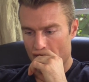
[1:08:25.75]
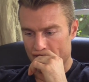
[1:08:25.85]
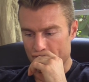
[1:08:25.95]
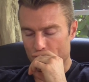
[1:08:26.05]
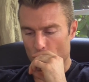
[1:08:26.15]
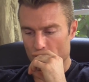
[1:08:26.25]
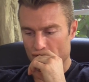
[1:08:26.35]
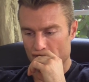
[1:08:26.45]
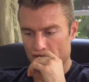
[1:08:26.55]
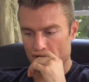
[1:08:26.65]
It's
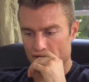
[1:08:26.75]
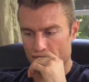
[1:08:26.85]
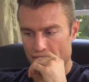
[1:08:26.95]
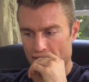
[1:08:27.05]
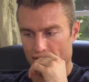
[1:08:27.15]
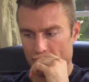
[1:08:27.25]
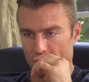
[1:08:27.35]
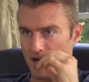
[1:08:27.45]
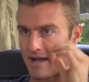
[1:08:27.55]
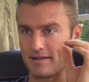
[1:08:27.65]
important to me
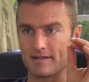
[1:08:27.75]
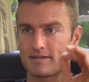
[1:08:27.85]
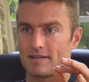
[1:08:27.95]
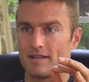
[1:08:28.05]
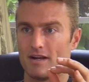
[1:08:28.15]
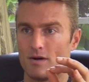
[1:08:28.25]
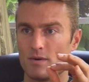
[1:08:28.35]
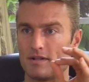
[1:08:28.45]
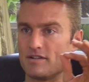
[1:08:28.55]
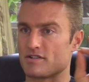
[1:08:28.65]
kindness, you know,
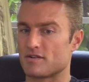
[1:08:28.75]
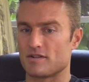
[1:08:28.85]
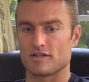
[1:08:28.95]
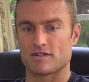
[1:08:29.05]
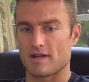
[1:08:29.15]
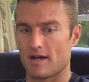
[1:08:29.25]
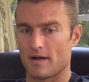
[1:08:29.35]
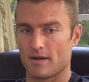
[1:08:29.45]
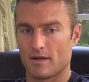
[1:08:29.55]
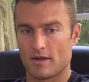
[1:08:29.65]
and just just
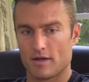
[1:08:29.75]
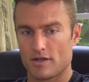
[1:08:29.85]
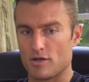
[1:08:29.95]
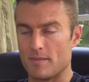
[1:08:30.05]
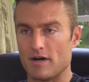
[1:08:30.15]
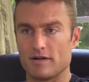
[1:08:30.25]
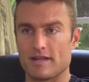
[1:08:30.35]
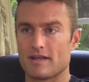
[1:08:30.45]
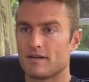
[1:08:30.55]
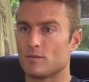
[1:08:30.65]
uh,
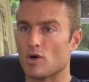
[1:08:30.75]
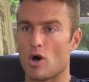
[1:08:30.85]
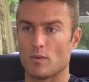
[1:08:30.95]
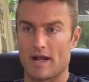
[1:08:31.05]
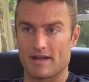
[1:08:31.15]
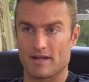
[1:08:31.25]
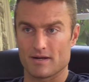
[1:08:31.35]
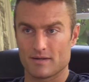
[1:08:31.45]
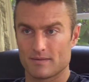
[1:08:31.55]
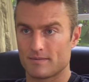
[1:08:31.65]
humility. We're all right
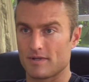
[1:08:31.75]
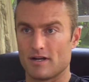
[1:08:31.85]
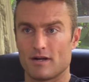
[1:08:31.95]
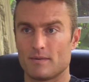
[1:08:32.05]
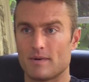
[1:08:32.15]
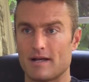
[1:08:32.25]
here, you know.